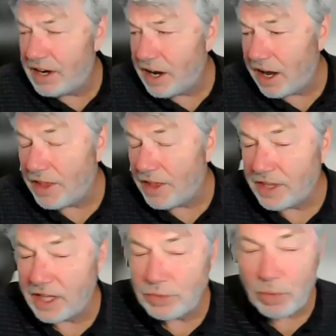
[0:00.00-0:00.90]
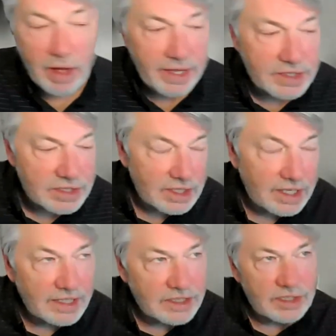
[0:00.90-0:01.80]
and, and I think that's why it's
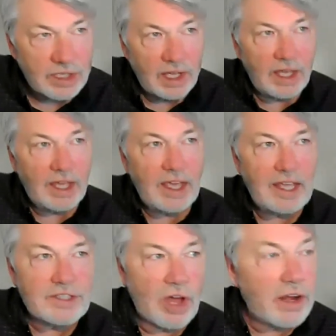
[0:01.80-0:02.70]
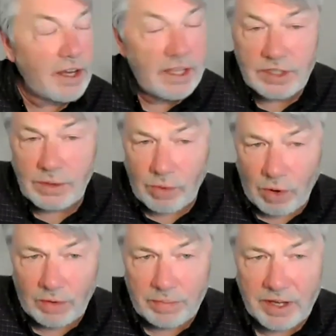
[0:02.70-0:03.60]
it's it's not an easy role